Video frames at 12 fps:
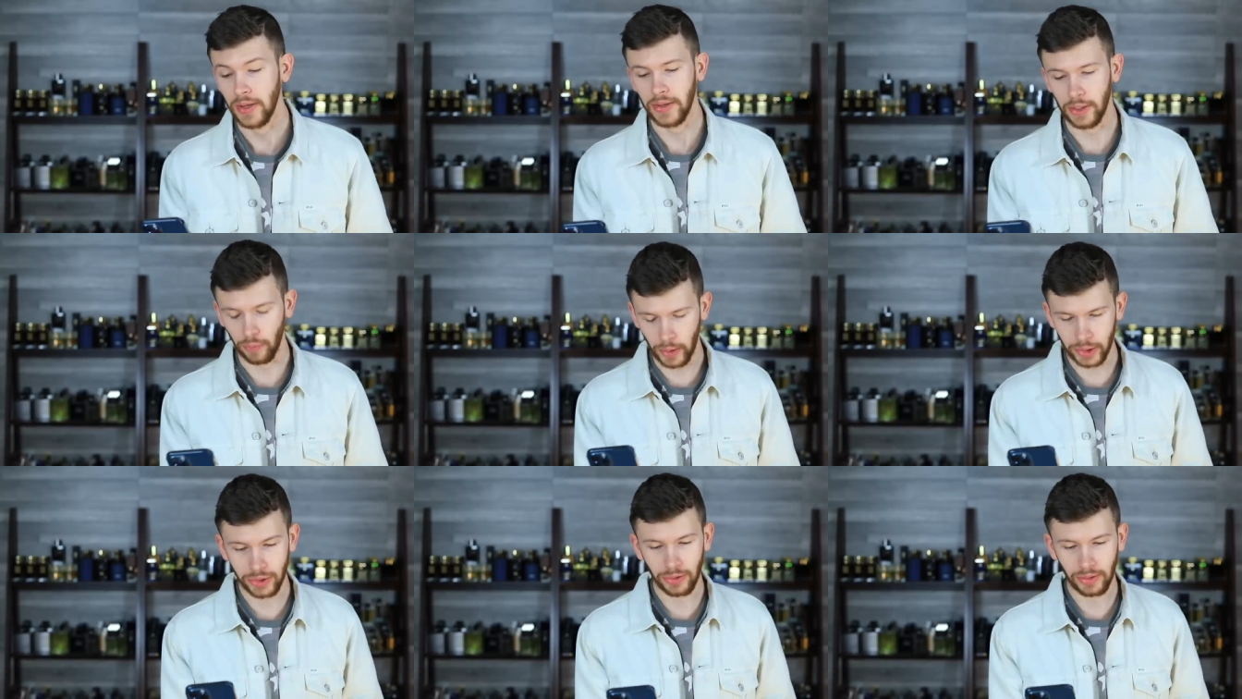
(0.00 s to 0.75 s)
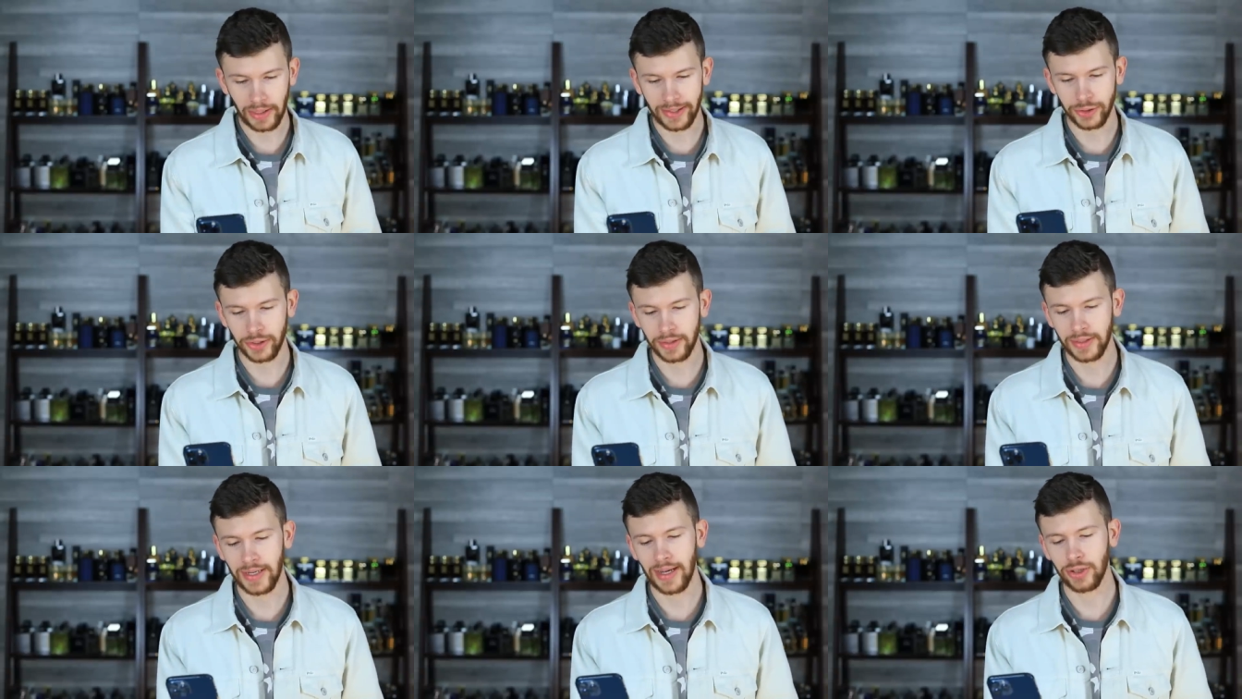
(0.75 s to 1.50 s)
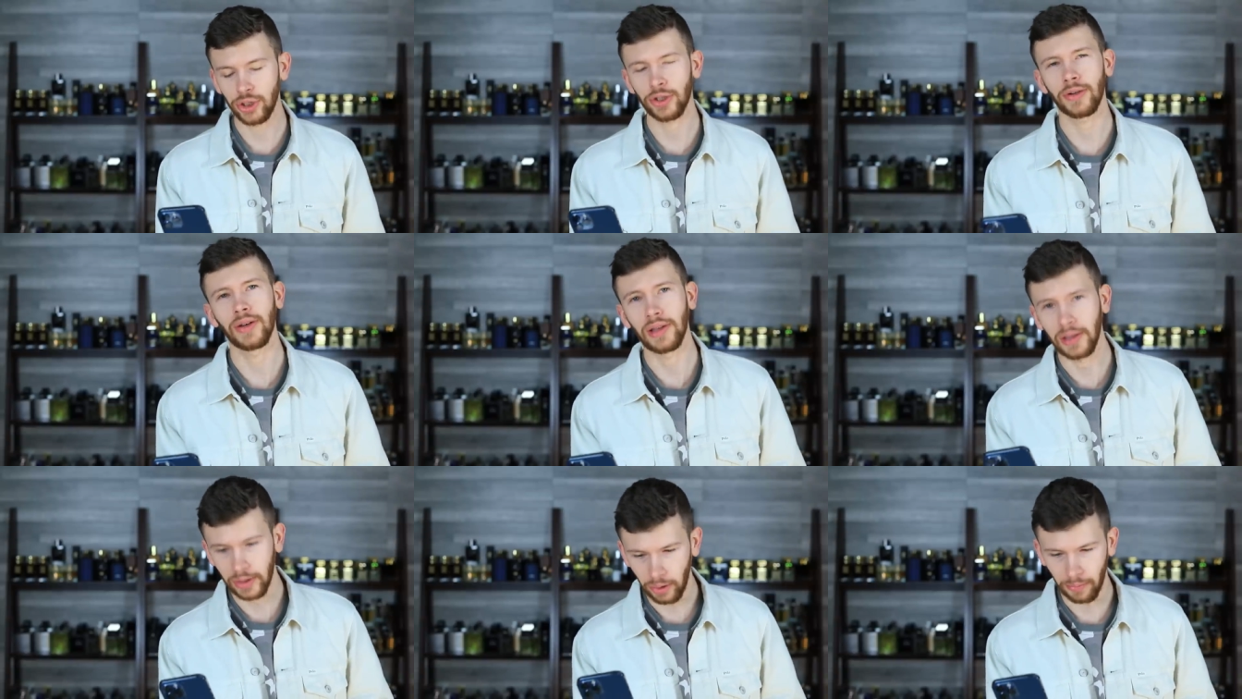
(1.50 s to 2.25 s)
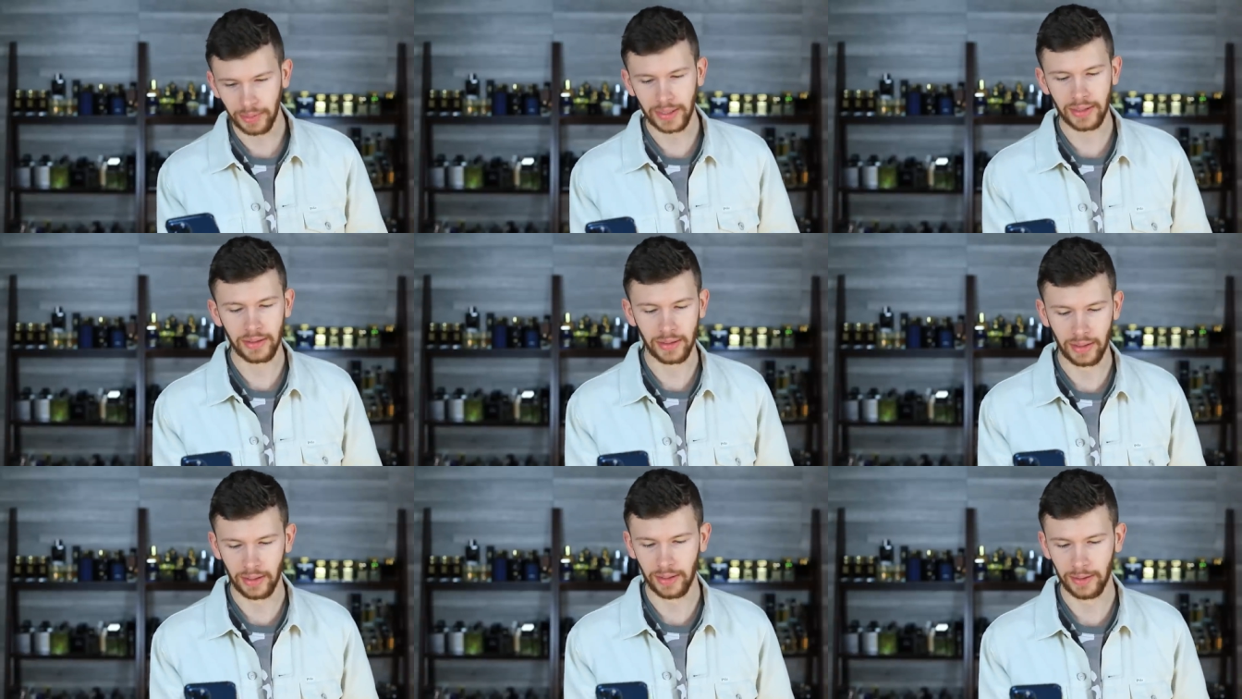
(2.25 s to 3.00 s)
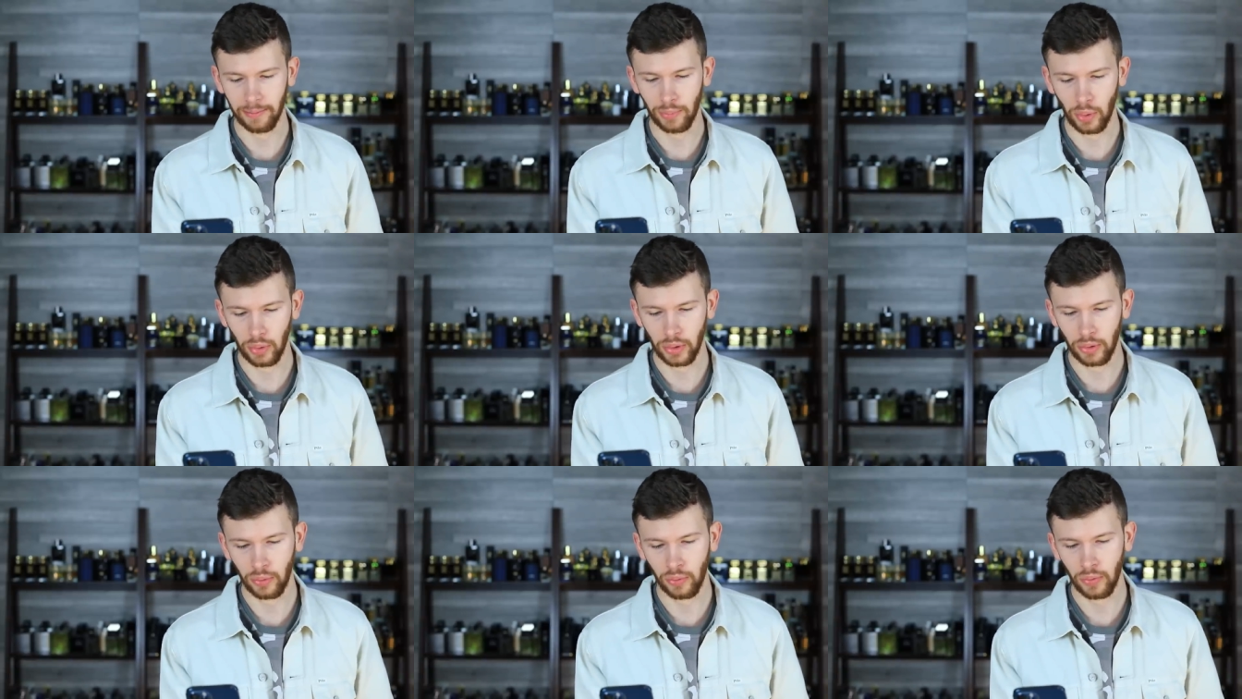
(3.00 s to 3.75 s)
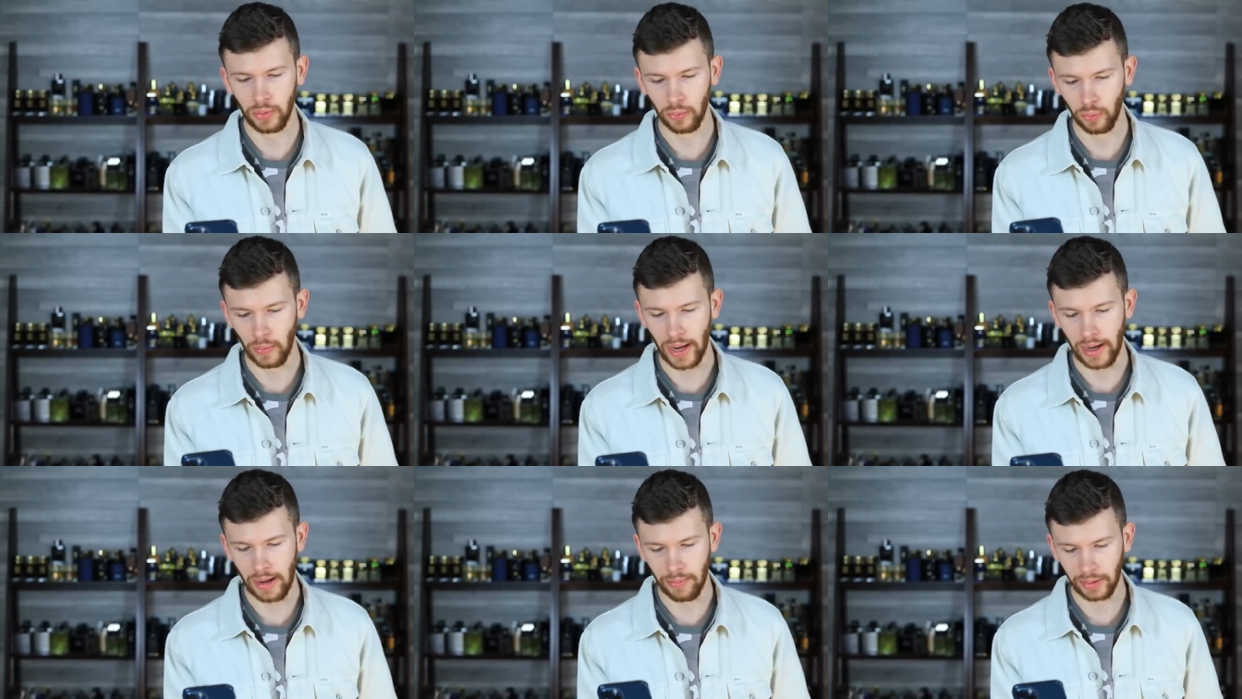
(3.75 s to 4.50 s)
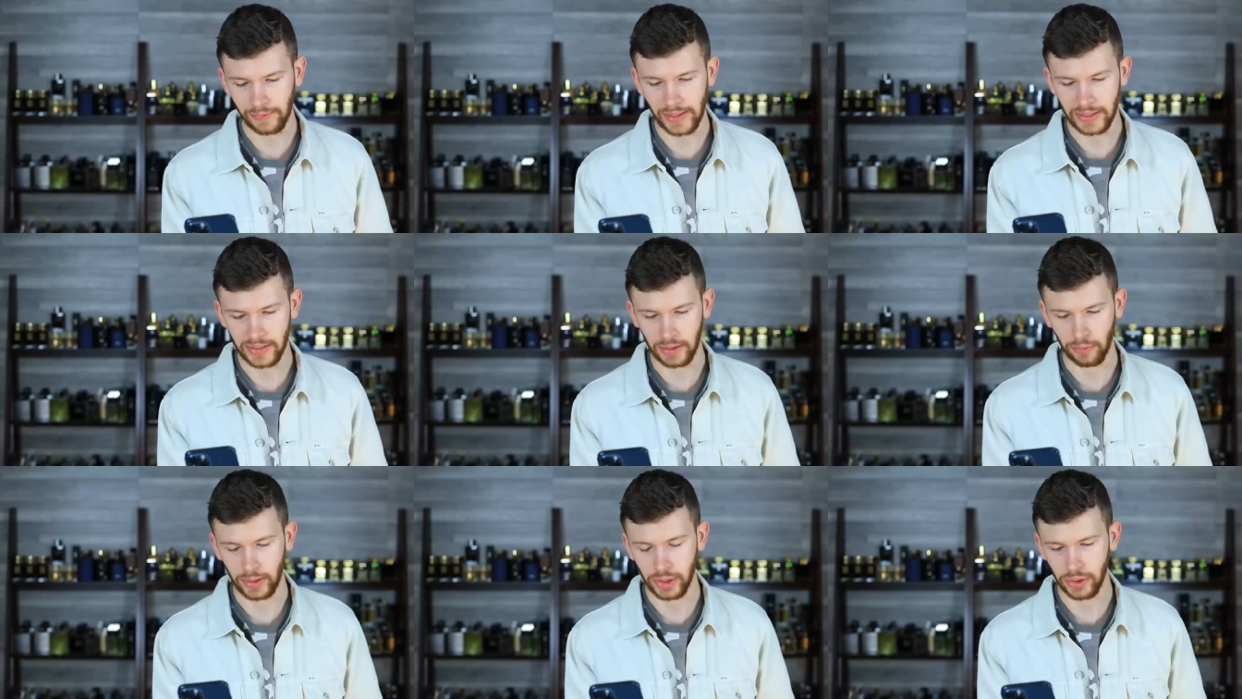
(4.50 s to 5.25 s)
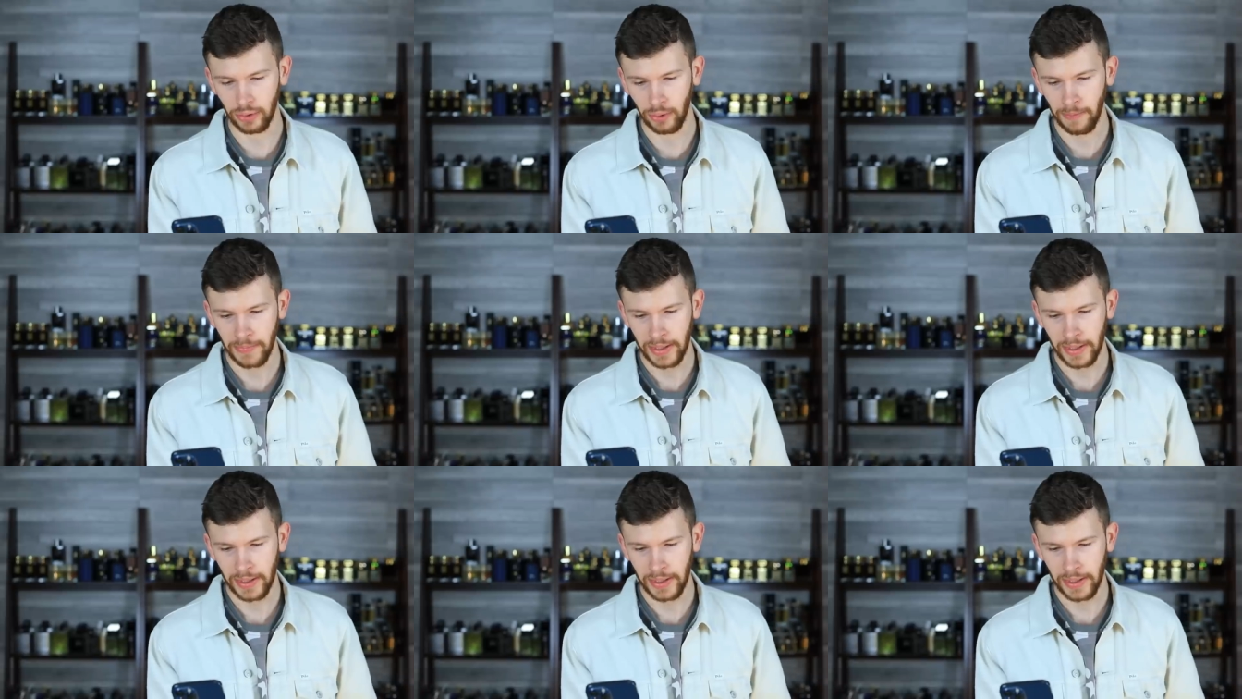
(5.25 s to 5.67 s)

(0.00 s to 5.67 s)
The original Legend, yeah, sure, a little bit. Um, Polo Red, I believe that's the original.